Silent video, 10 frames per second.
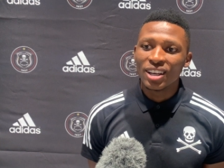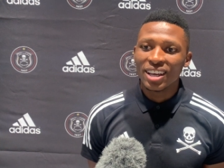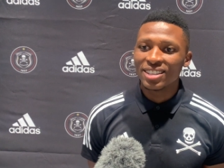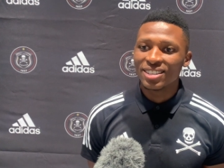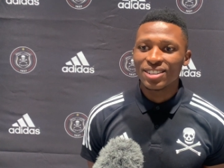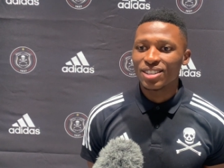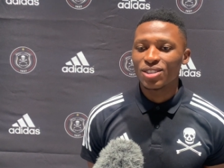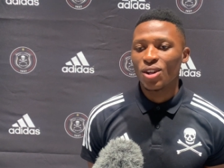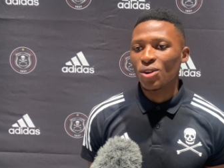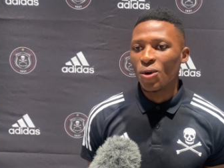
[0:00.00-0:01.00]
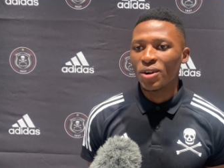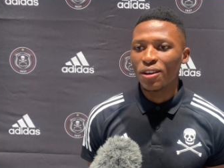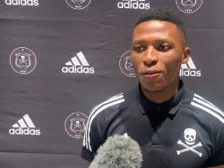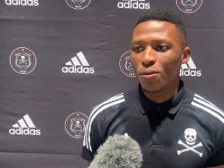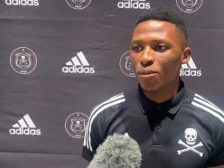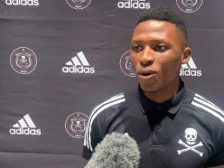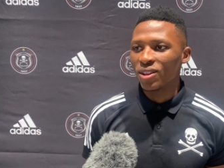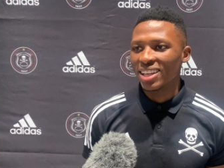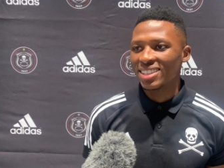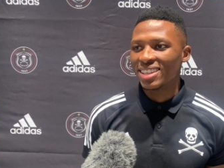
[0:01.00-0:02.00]
it's not only football
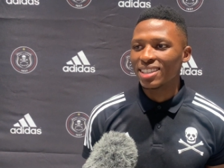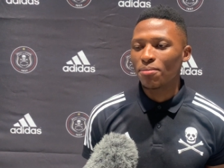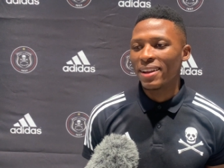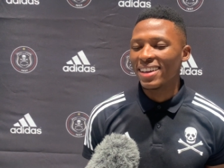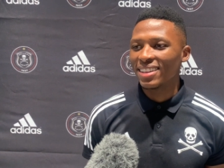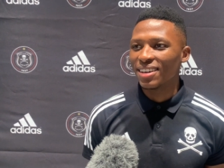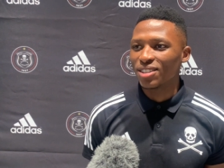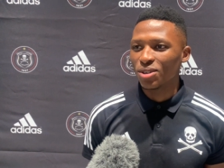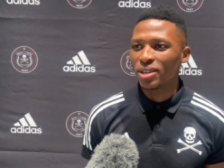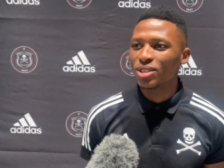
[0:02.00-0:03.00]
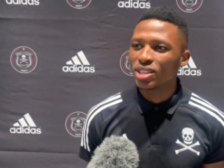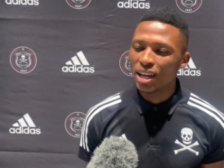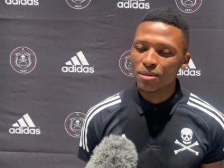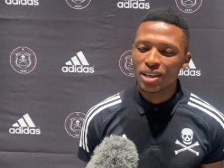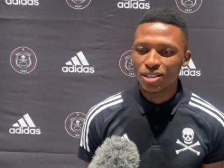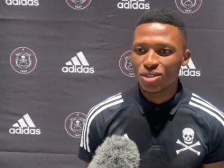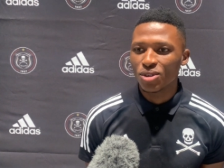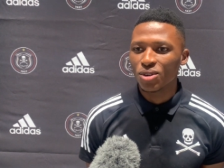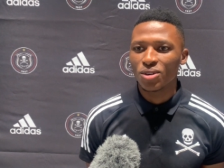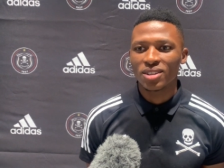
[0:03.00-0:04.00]
that's playing in the Soweto Derby, as you
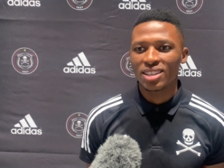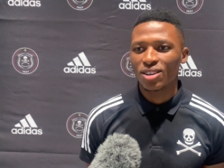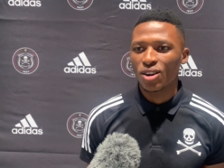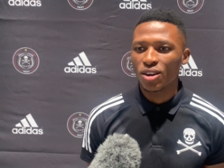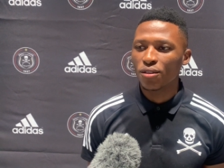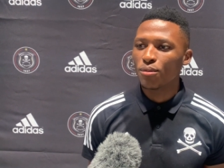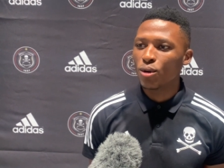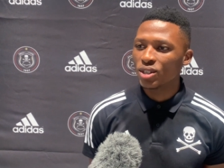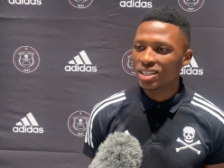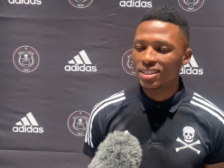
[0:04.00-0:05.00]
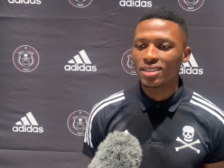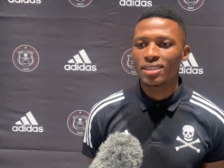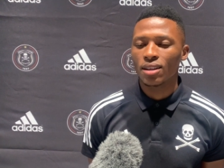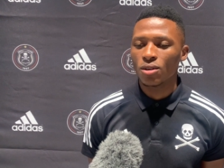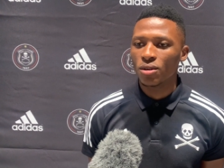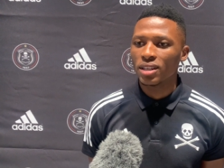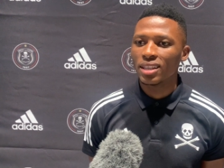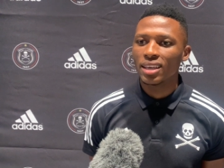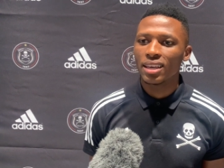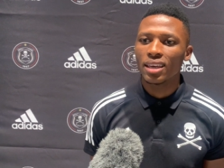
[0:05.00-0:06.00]
know. There's a lot of emotions that go in
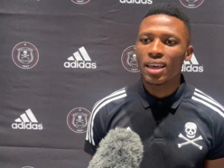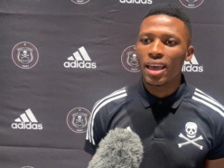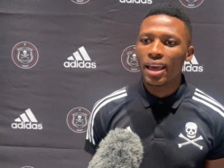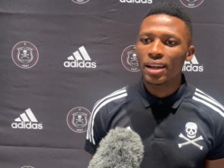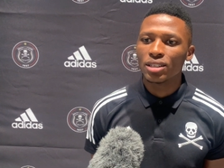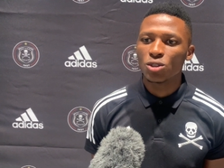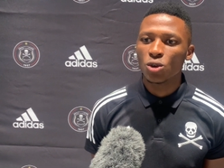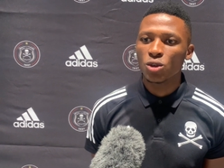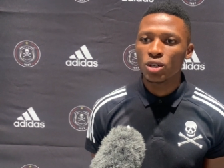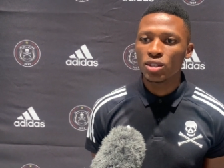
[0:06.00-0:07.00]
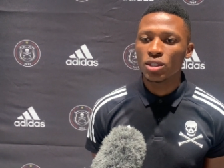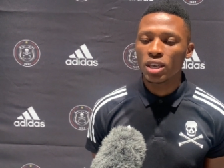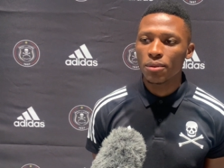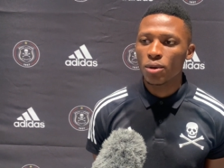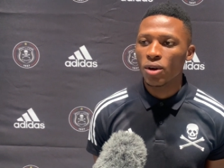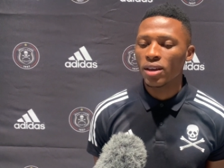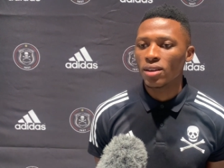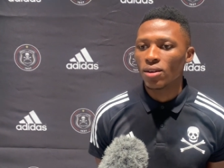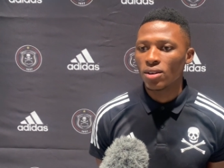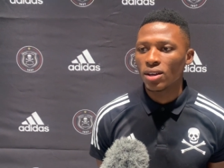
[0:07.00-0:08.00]
there, and so you need to keep your
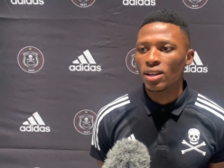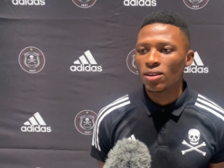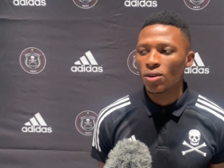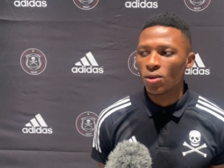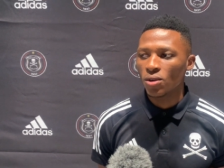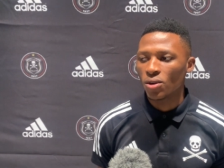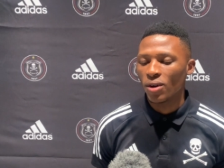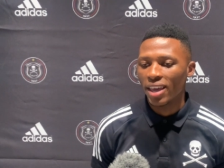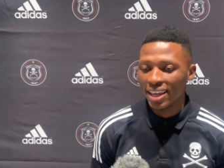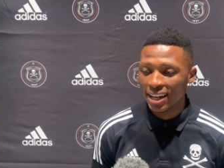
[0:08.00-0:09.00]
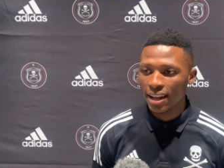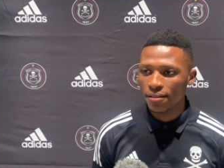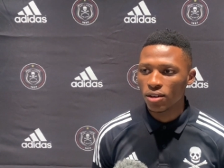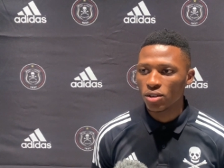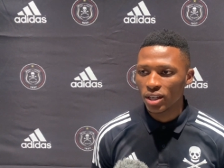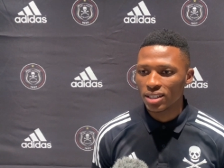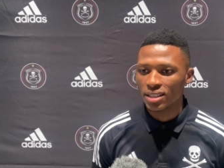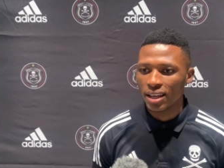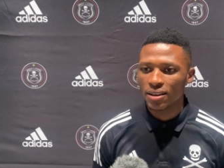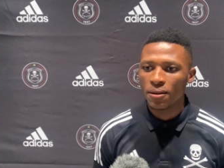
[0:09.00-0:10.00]
head level, you
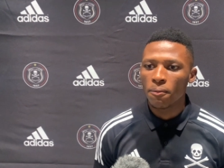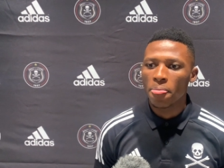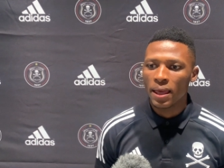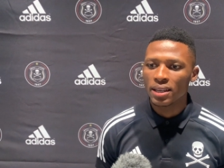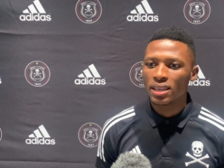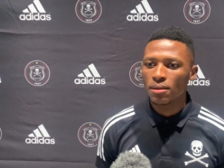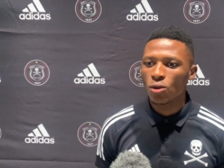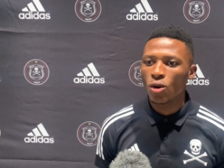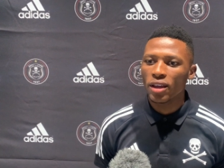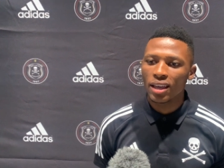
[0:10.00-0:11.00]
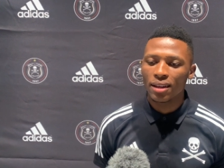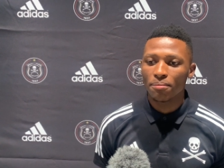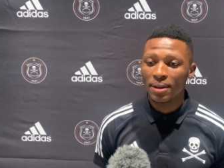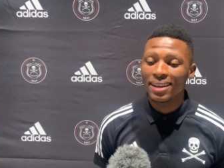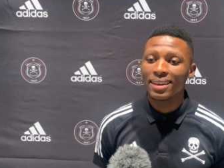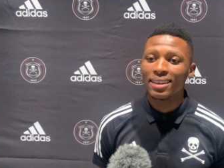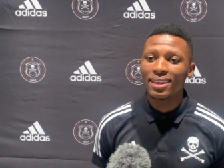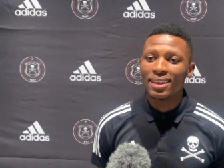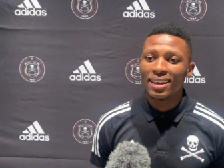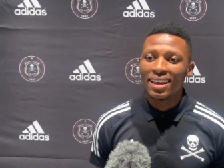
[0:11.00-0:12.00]
understand, and keep going and play
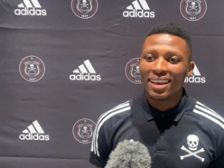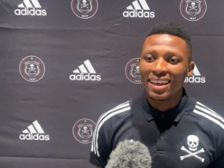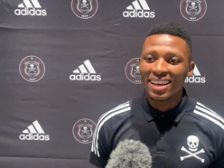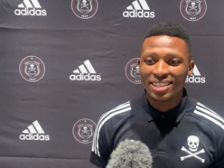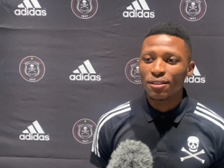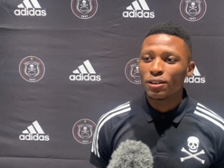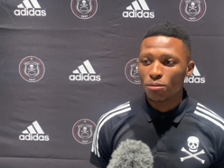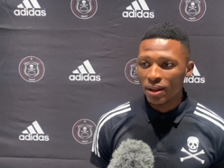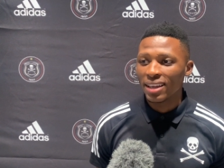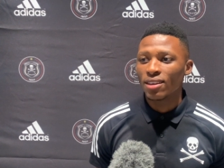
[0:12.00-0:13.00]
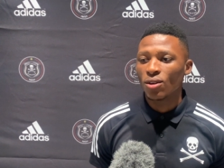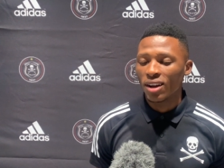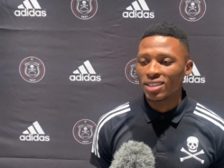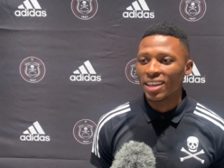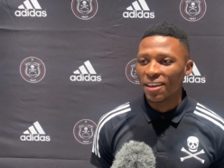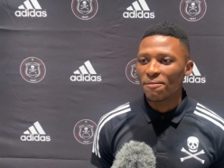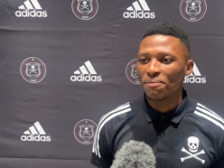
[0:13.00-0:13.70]
as if it's playing your last game.